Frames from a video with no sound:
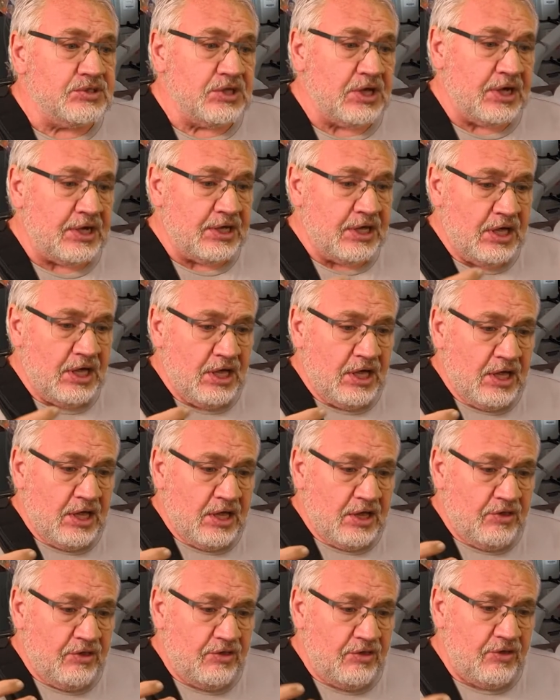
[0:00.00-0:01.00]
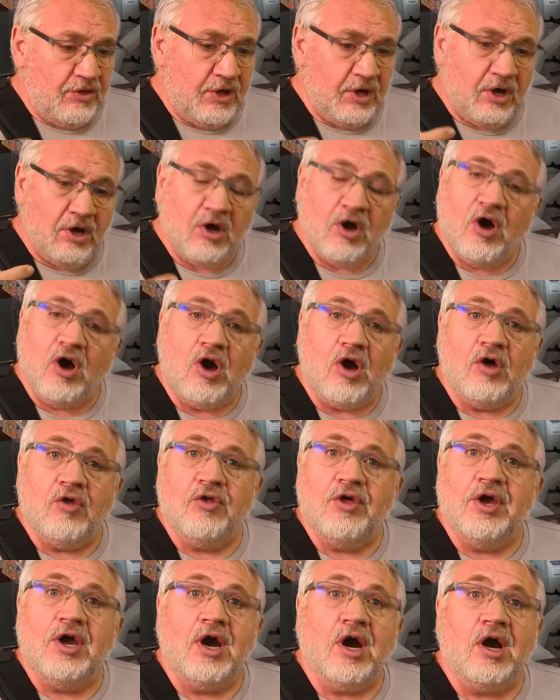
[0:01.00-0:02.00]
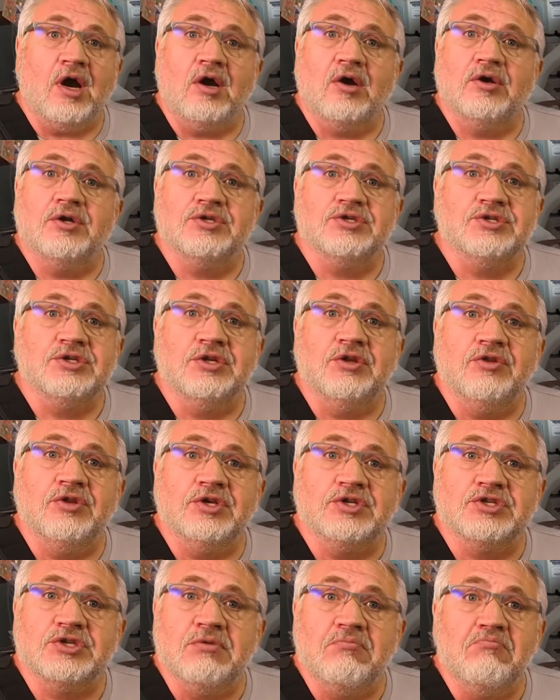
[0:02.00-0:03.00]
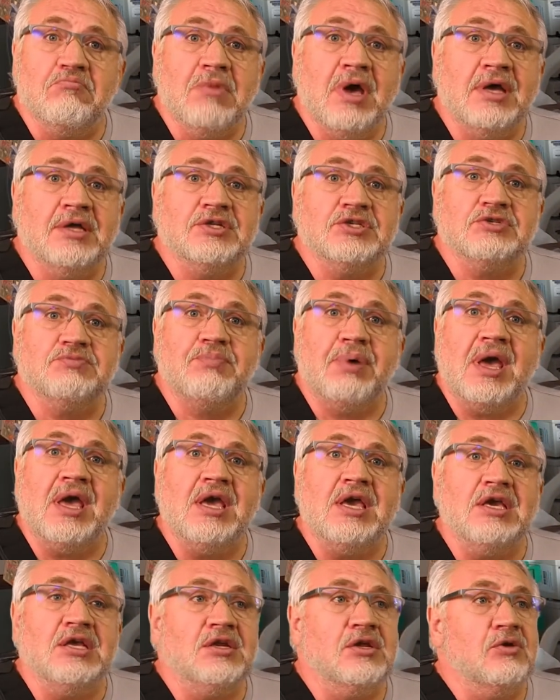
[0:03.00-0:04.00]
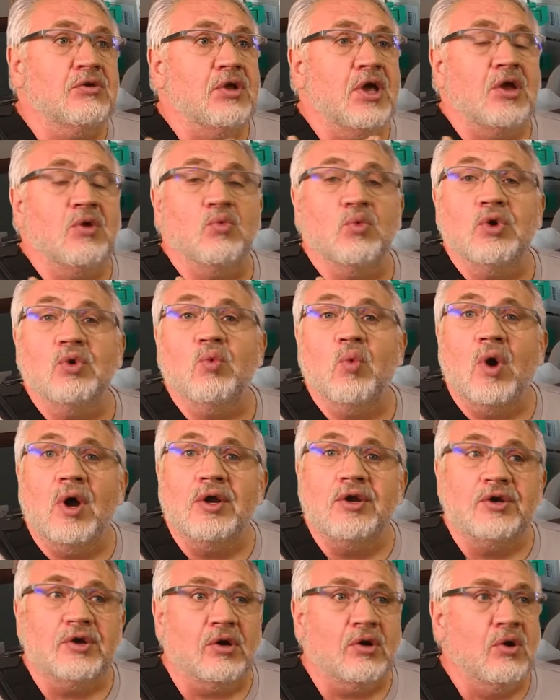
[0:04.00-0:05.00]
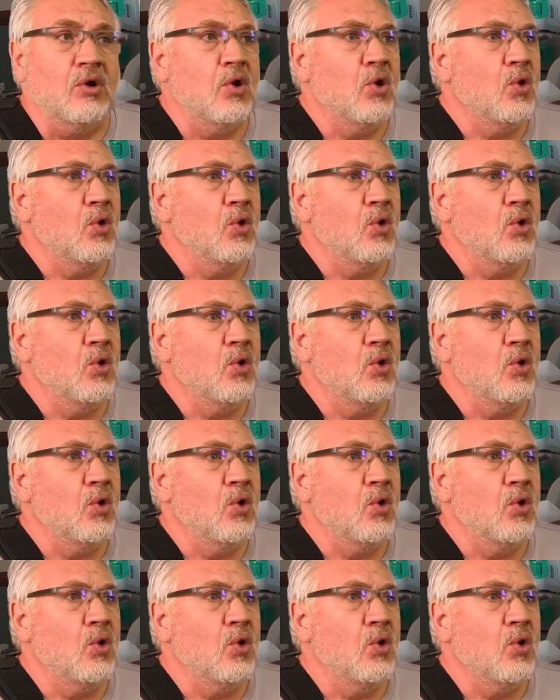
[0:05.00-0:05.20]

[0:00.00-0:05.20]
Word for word: like all they are is in this immense pain, and, and we wonder,